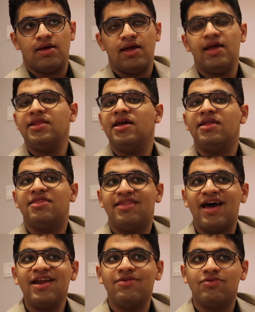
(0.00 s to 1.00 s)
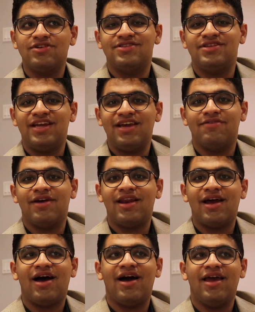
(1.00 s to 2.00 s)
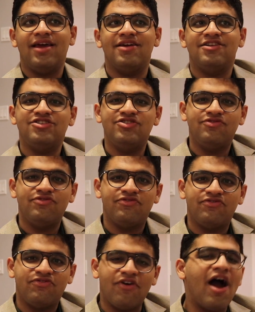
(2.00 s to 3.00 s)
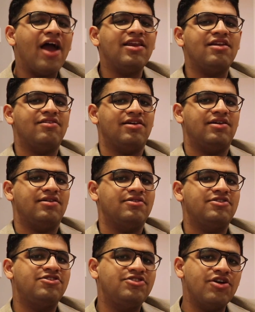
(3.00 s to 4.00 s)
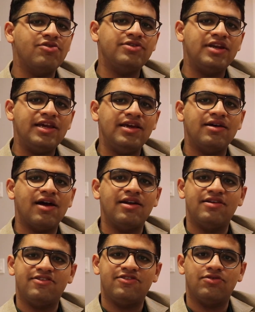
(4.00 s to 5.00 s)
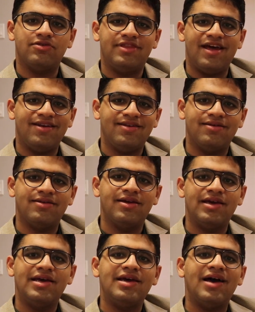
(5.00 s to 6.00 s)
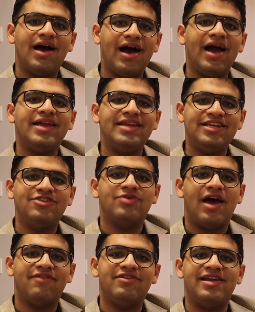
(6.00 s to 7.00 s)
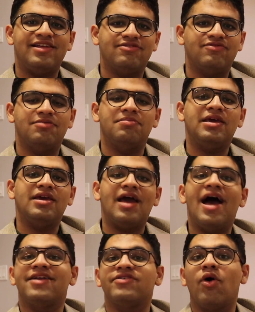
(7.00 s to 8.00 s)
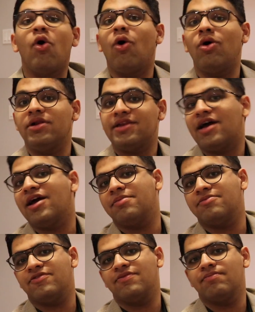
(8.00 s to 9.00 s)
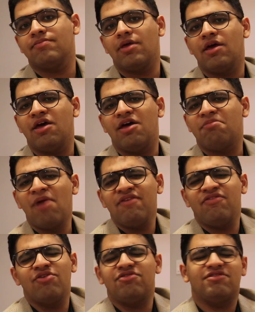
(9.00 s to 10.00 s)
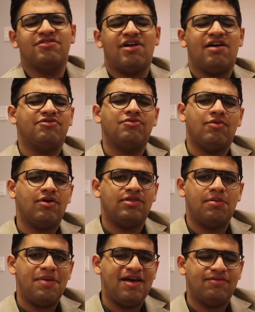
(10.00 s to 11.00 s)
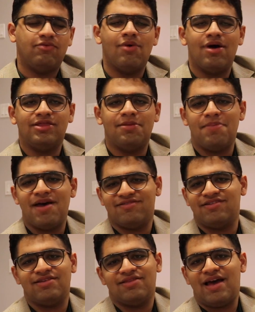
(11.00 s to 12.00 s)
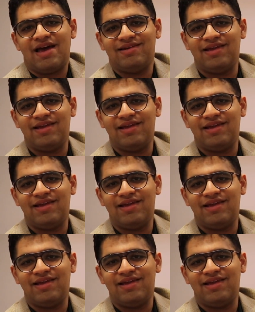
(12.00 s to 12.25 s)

And that was the day when I finally totally understood that I need to have a lens with me at all times. My photographs weren't the best that